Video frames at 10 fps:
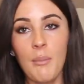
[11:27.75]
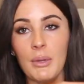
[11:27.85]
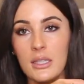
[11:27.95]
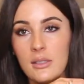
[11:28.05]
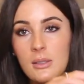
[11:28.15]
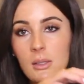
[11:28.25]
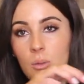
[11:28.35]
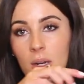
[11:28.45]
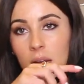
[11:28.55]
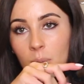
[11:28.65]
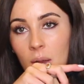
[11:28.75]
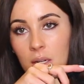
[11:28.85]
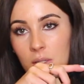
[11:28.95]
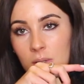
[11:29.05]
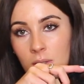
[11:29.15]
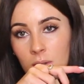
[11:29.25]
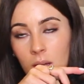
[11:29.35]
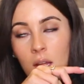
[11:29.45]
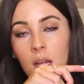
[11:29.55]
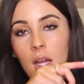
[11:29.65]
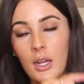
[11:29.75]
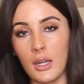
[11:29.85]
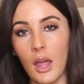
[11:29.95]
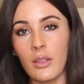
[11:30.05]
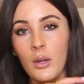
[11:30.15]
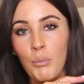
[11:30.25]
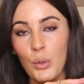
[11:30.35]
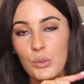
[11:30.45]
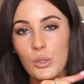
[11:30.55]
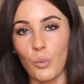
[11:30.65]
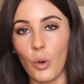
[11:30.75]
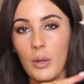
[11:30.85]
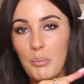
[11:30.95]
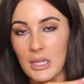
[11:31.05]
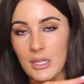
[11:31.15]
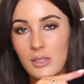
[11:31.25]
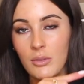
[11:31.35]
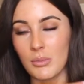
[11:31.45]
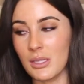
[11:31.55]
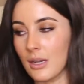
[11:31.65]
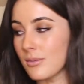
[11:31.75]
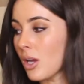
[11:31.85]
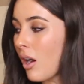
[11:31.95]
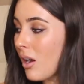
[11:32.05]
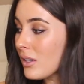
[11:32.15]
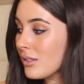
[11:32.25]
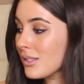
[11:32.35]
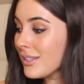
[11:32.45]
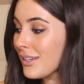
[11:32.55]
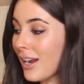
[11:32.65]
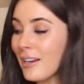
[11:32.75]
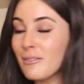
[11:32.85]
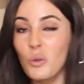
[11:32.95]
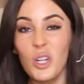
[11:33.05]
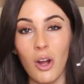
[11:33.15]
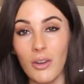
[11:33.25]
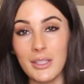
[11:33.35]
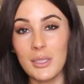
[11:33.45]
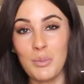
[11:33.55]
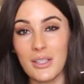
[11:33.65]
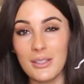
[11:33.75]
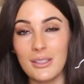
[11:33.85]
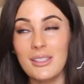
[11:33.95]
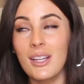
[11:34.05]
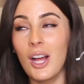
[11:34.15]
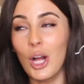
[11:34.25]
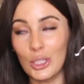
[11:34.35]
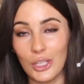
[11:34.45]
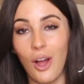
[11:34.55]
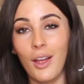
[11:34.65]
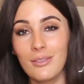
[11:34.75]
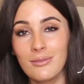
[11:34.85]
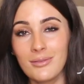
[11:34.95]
But this is a square neck bodysuit, another most worn piece from SKIMS. Honestly, I've worn all these pieces a lot.